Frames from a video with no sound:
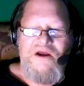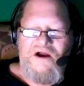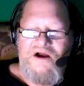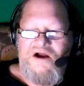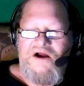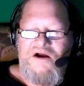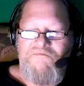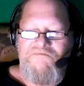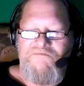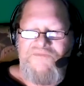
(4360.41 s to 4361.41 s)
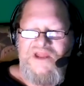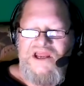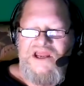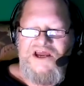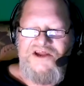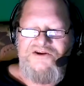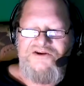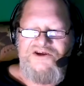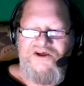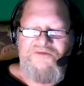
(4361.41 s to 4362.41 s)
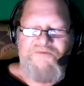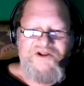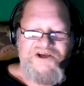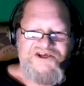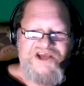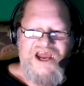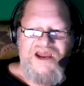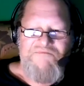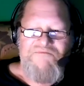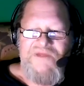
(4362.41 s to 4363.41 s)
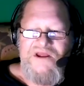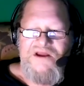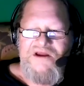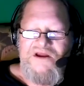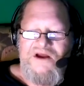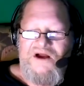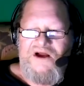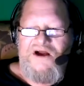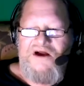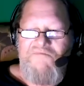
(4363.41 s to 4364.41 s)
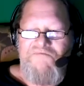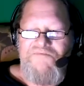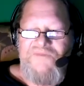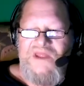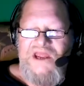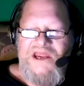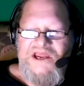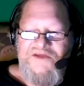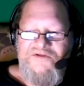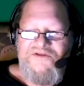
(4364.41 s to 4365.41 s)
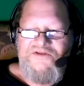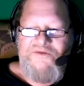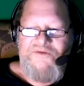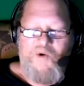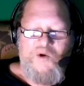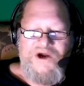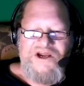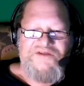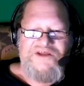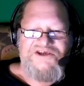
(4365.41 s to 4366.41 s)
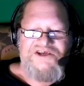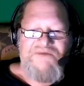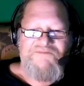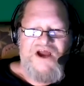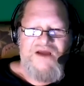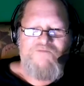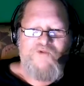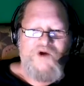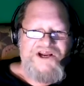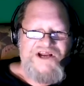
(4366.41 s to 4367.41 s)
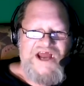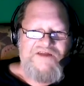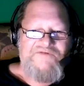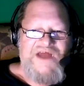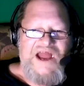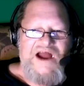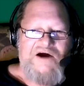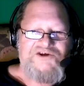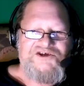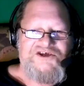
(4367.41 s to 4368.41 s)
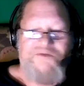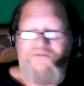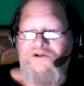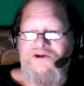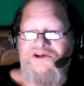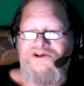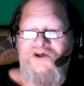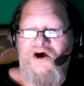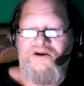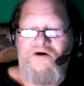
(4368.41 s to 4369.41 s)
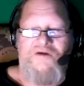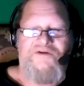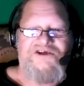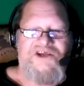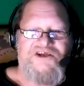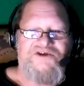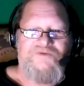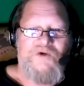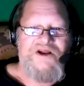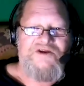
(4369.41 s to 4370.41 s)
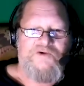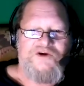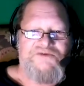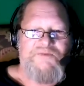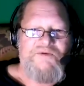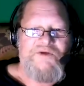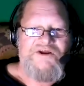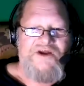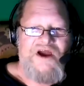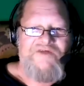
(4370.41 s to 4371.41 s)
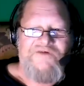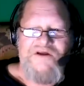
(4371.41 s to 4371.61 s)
And so the police came, and the boy at the same time ran out of the house, and the police thought, oh, this kid's running towards me with a knife.